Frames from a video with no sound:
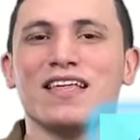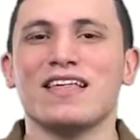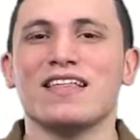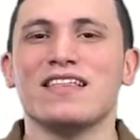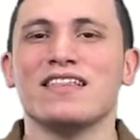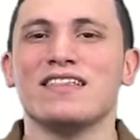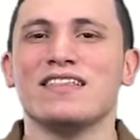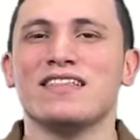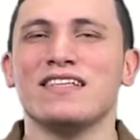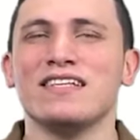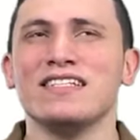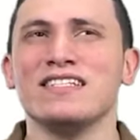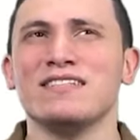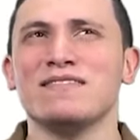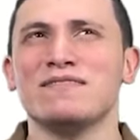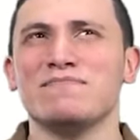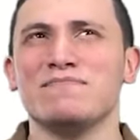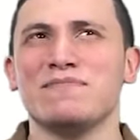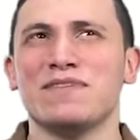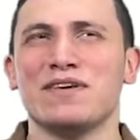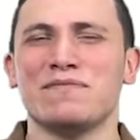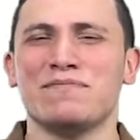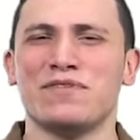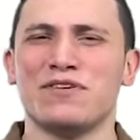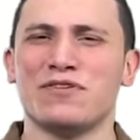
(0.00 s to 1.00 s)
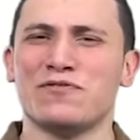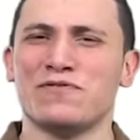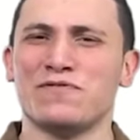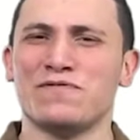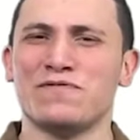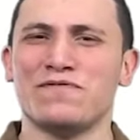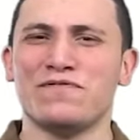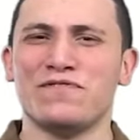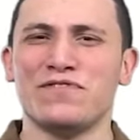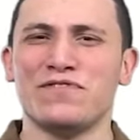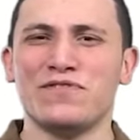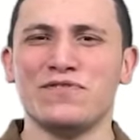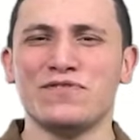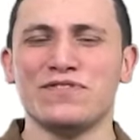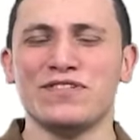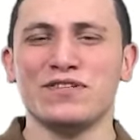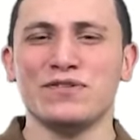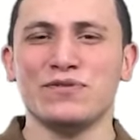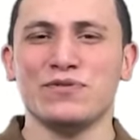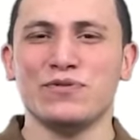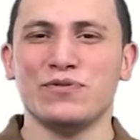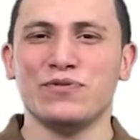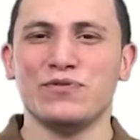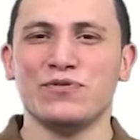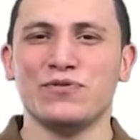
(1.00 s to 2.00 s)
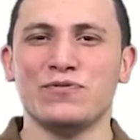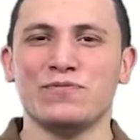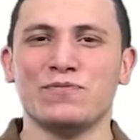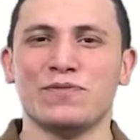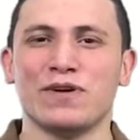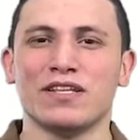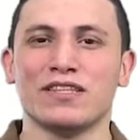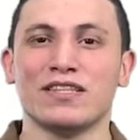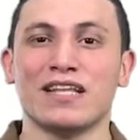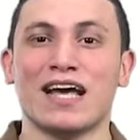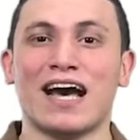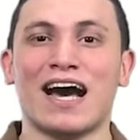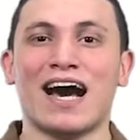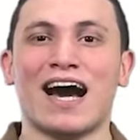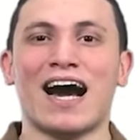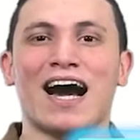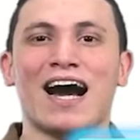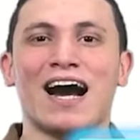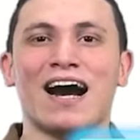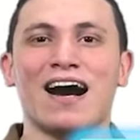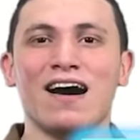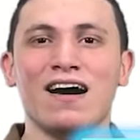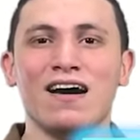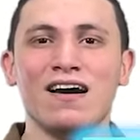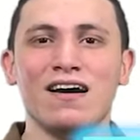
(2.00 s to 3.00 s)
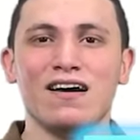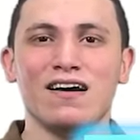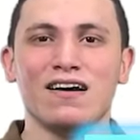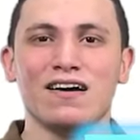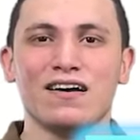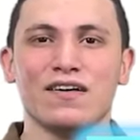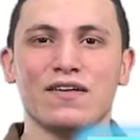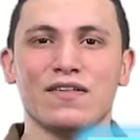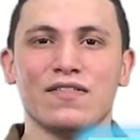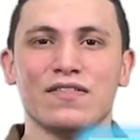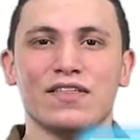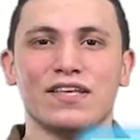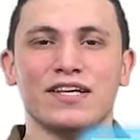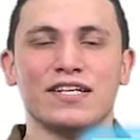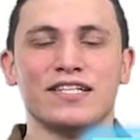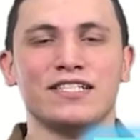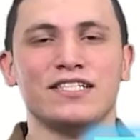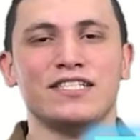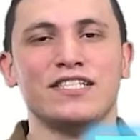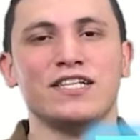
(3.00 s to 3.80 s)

This may be confusing to you, but ha is